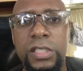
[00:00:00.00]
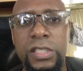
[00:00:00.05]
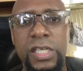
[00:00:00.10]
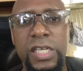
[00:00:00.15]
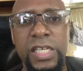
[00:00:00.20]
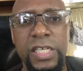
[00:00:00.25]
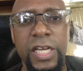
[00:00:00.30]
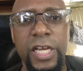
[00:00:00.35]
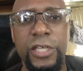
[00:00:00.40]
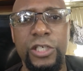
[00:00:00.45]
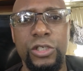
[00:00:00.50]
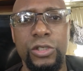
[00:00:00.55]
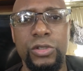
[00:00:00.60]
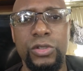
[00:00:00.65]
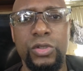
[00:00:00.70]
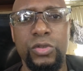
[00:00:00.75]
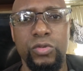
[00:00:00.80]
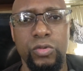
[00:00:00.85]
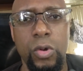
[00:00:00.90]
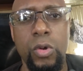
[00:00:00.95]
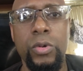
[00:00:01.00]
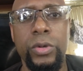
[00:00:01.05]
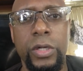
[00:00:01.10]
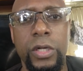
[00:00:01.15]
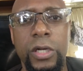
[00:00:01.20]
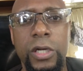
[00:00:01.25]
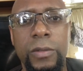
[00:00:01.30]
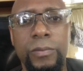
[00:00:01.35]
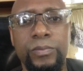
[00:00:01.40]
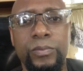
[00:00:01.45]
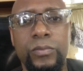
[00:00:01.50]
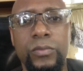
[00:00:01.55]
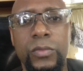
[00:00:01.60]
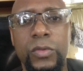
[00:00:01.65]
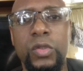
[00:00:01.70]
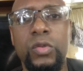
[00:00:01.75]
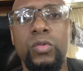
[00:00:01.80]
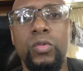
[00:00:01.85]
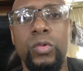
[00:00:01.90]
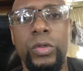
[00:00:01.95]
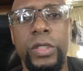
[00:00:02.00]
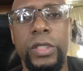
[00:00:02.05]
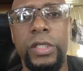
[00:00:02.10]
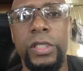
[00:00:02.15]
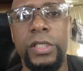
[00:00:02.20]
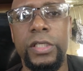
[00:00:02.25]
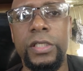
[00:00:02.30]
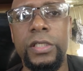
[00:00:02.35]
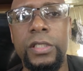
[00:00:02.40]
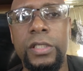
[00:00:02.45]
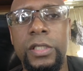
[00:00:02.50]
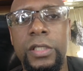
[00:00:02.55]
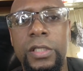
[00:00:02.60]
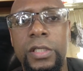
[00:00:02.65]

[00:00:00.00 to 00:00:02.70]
teenagers growing up when